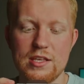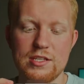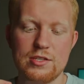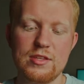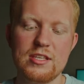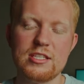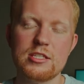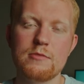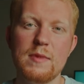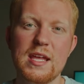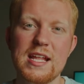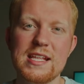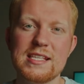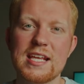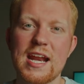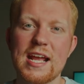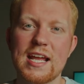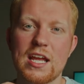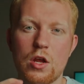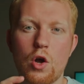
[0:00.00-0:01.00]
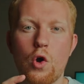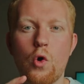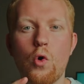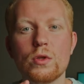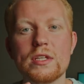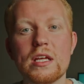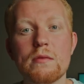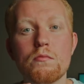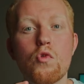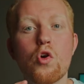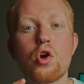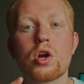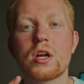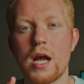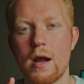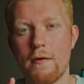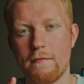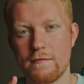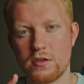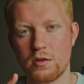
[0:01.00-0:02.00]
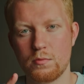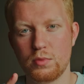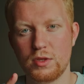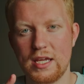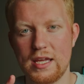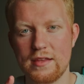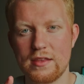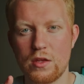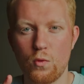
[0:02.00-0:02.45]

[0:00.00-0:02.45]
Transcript: So this means that I can hold it more comfortably